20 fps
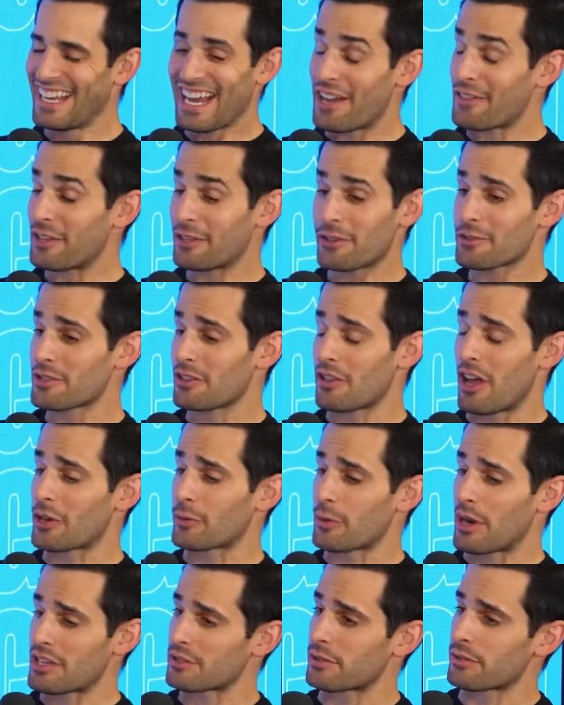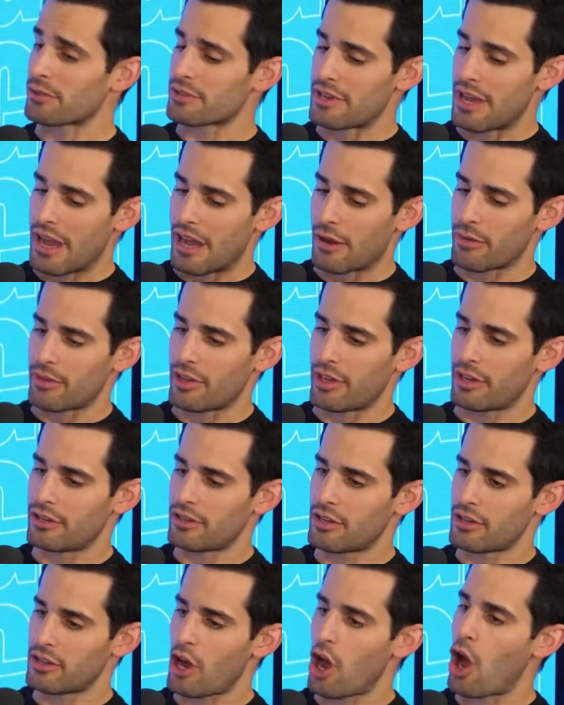I think there's a lot of wrestlers now that
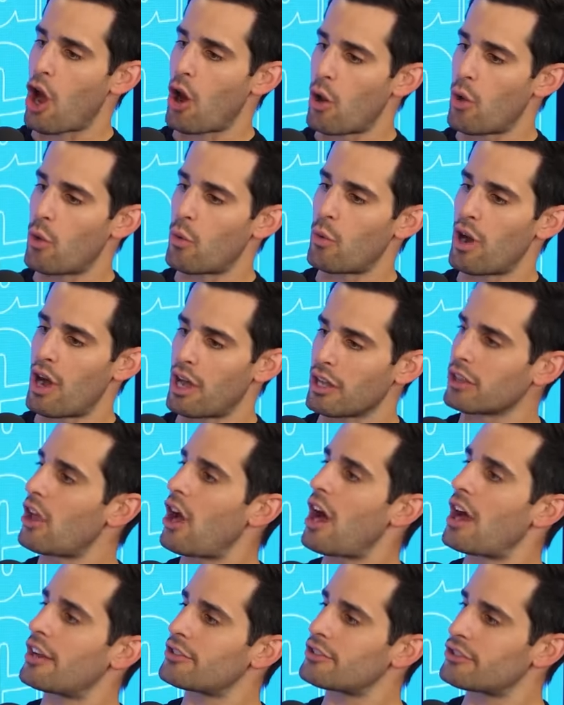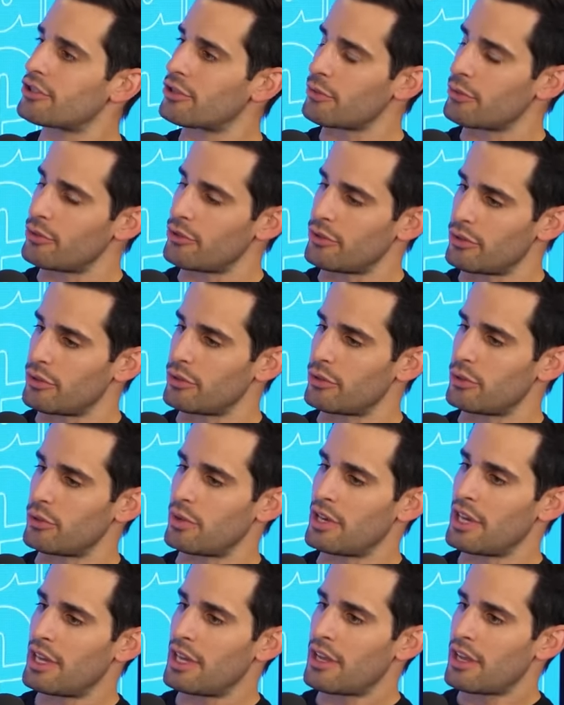owe a lot to you